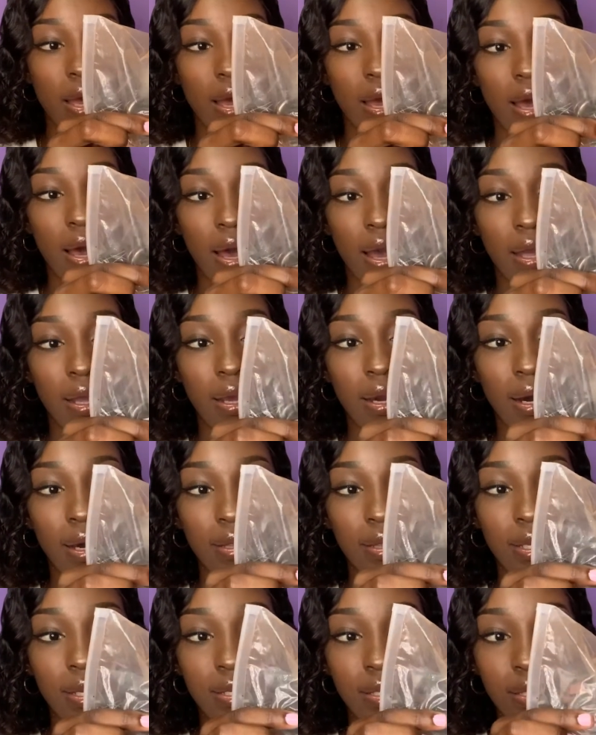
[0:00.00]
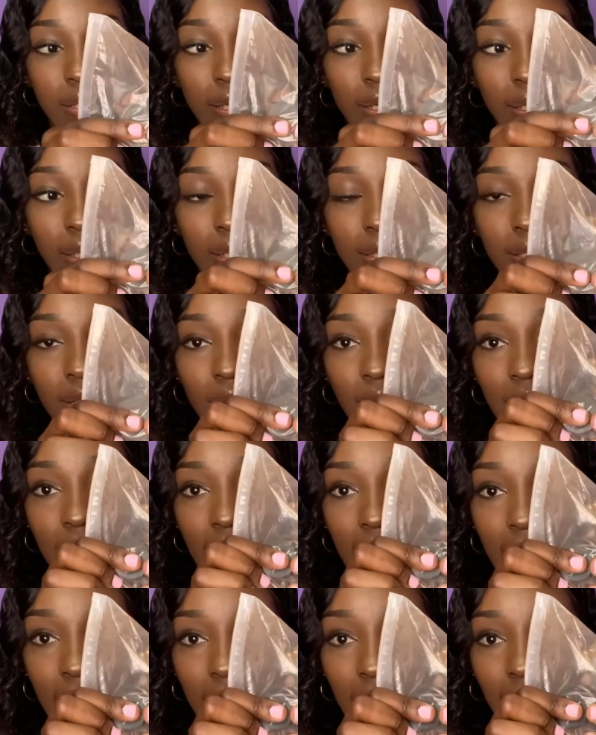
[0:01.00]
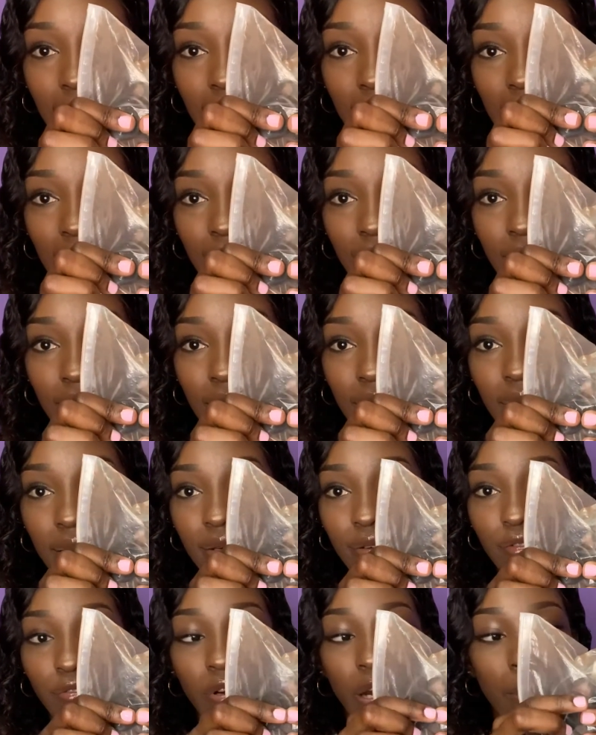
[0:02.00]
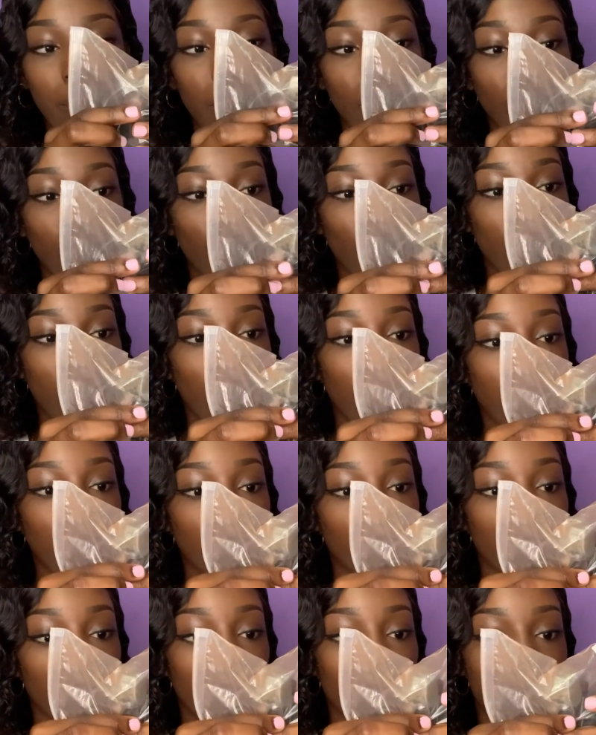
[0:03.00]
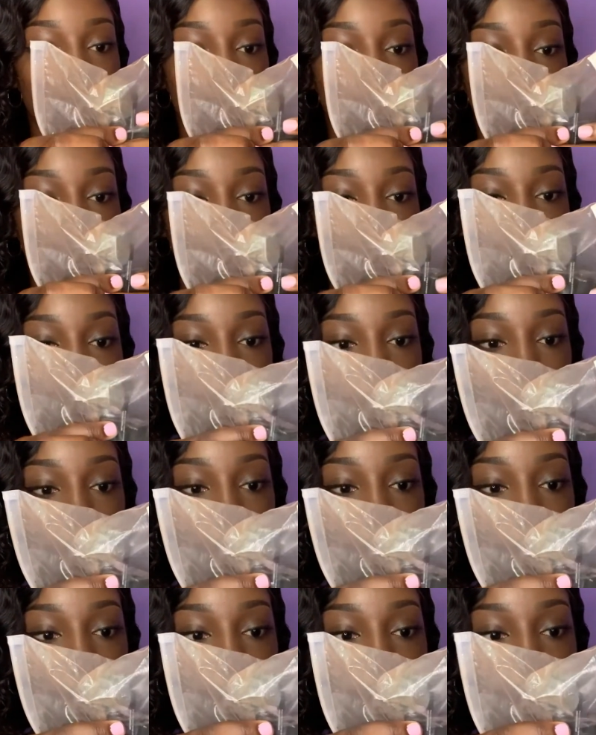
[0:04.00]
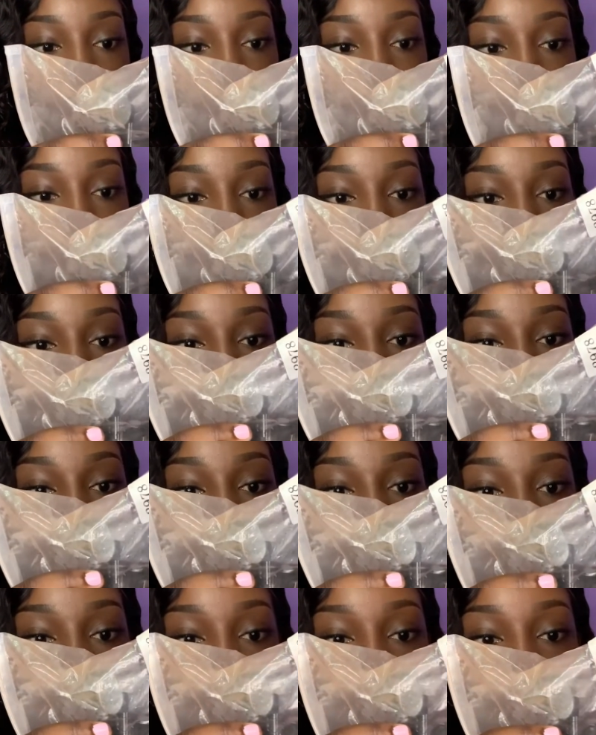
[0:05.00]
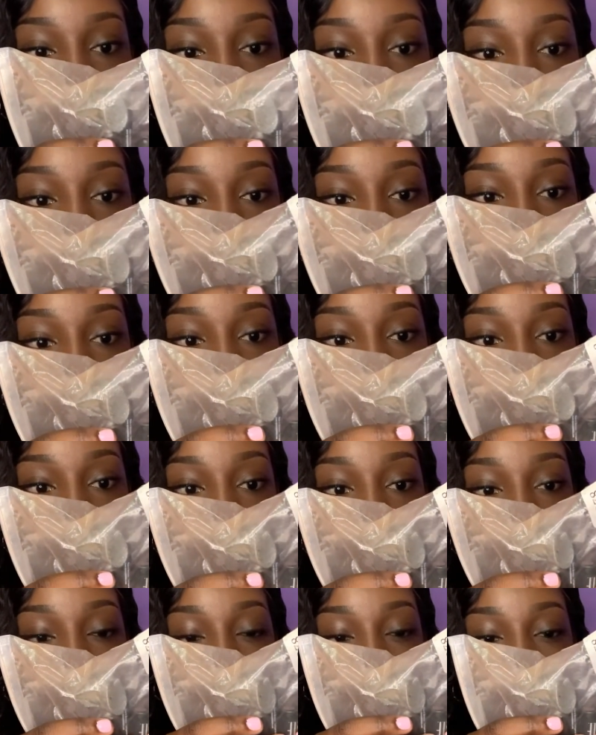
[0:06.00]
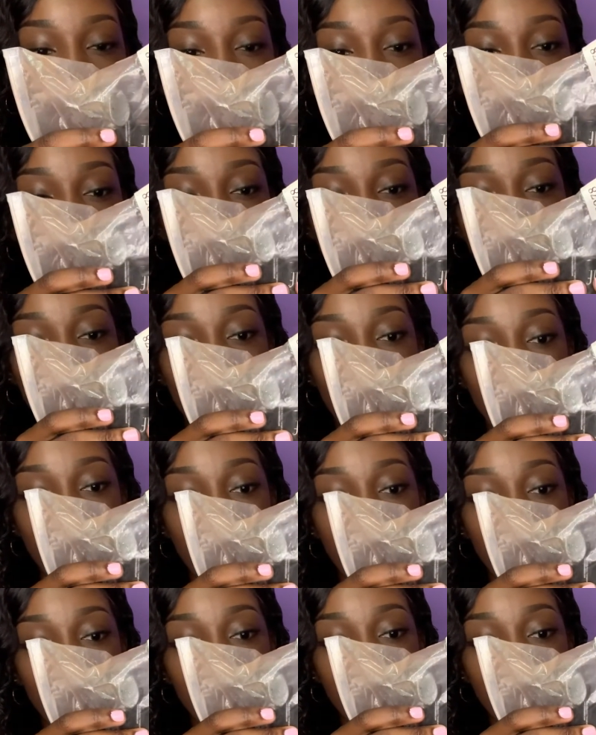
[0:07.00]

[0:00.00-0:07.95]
I got this glitter eyeliner from a local drugstore. This elf liner, I got it from,